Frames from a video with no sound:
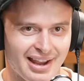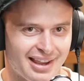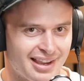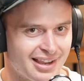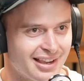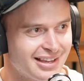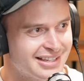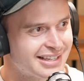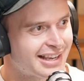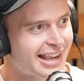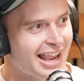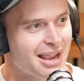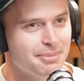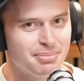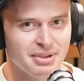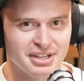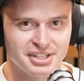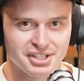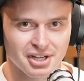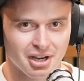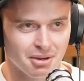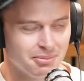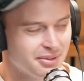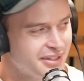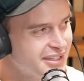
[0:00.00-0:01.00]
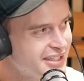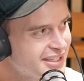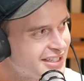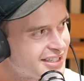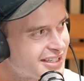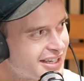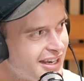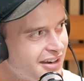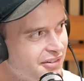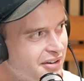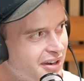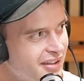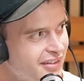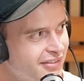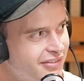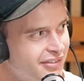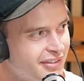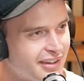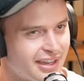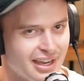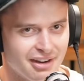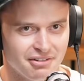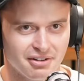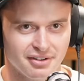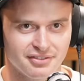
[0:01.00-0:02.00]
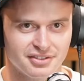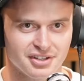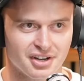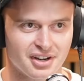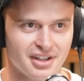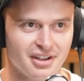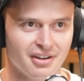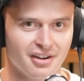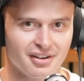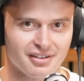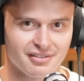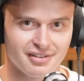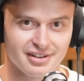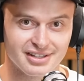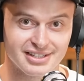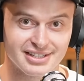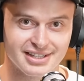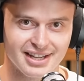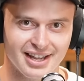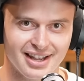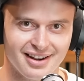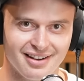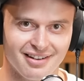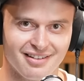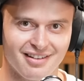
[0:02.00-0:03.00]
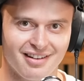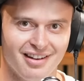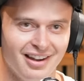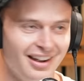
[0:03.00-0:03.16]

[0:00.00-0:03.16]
heck, you keep your job and just get rid of get rid of Johnny Hodder instead. All